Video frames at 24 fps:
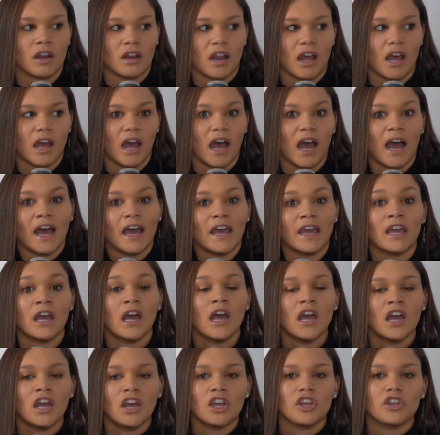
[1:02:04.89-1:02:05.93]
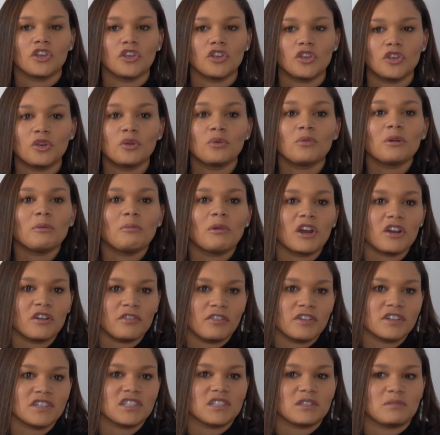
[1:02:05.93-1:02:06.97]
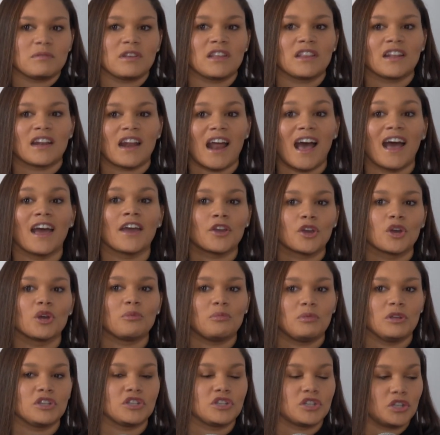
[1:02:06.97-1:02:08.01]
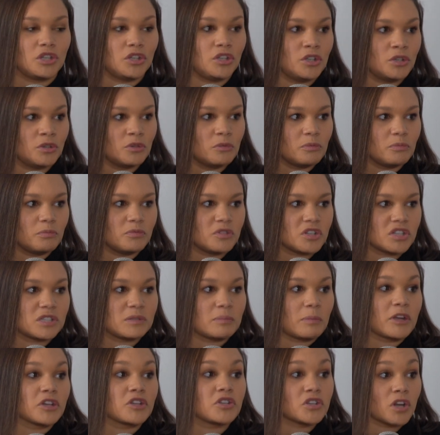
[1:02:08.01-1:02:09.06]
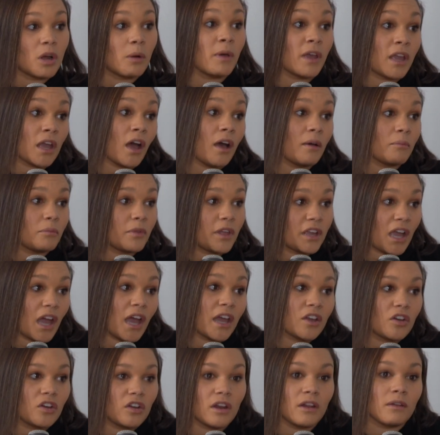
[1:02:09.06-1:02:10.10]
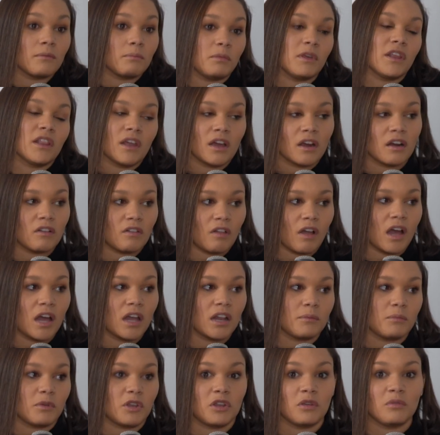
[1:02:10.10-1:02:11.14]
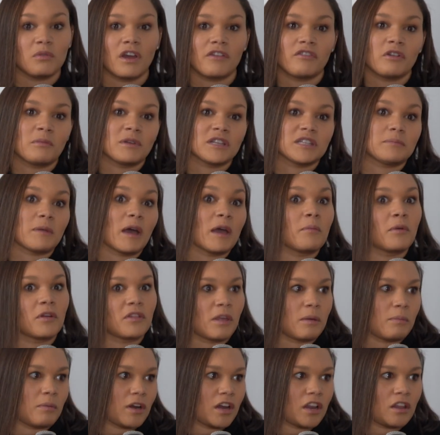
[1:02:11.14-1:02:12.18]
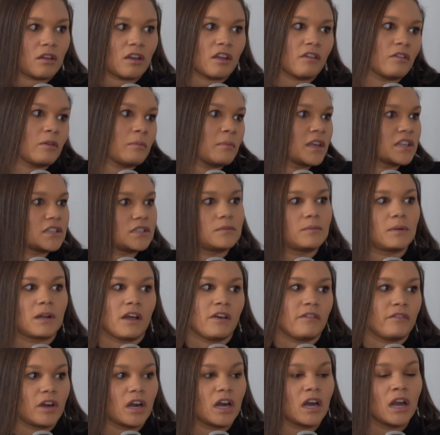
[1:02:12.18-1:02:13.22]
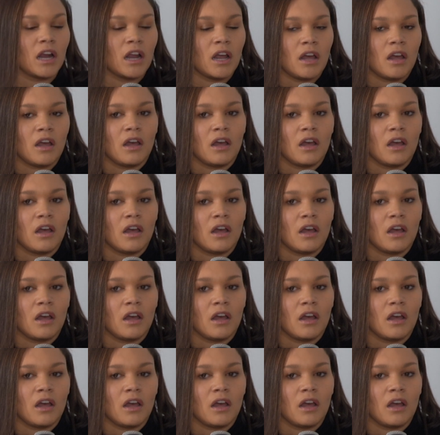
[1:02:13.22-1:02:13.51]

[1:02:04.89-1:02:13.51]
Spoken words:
And you were better friends to me than I could be to you just by showing up. Like, I couldn't be there a lot, but you never missed my birthday party. You never missed whatever.